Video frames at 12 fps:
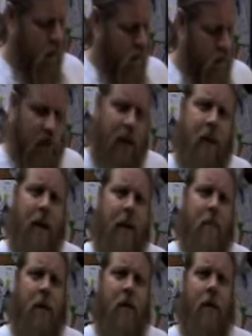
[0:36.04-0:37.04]
The second
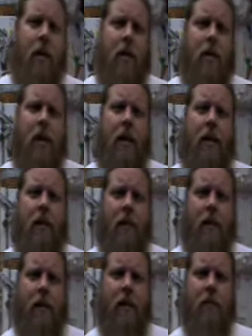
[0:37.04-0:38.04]
item that you're going to need
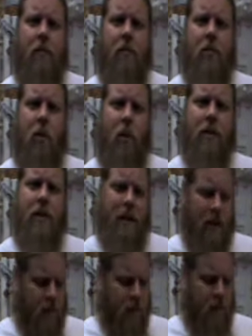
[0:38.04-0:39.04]
are some
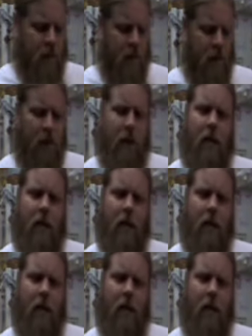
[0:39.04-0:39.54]
tortillas,